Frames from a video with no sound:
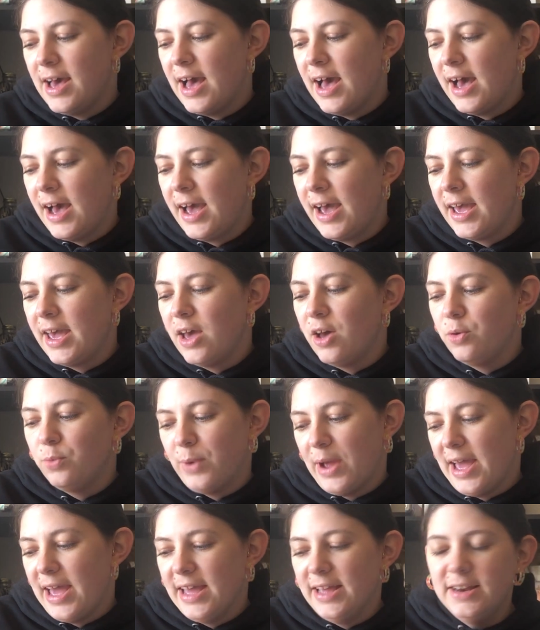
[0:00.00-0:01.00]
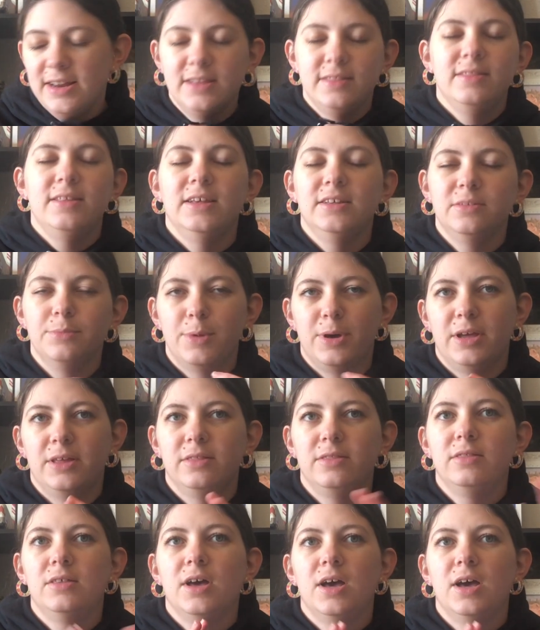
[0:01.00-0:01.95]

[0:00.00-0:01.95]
I read this month,